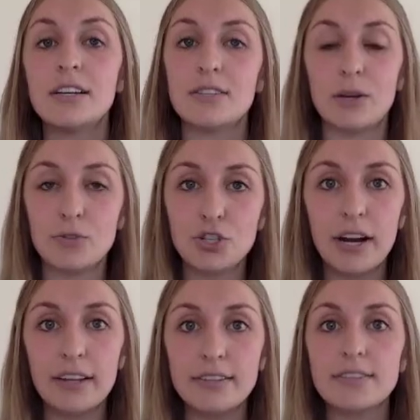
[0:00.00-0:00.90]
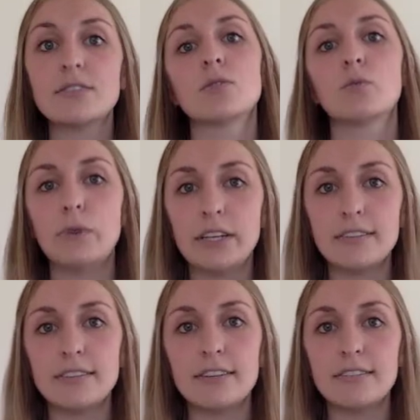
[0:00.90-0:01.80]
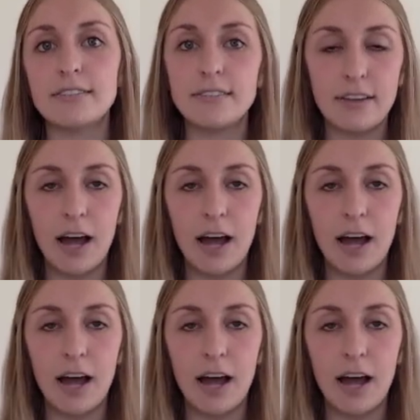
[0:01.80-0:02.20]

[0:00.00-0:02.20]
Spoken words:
So strengths, weaknesses,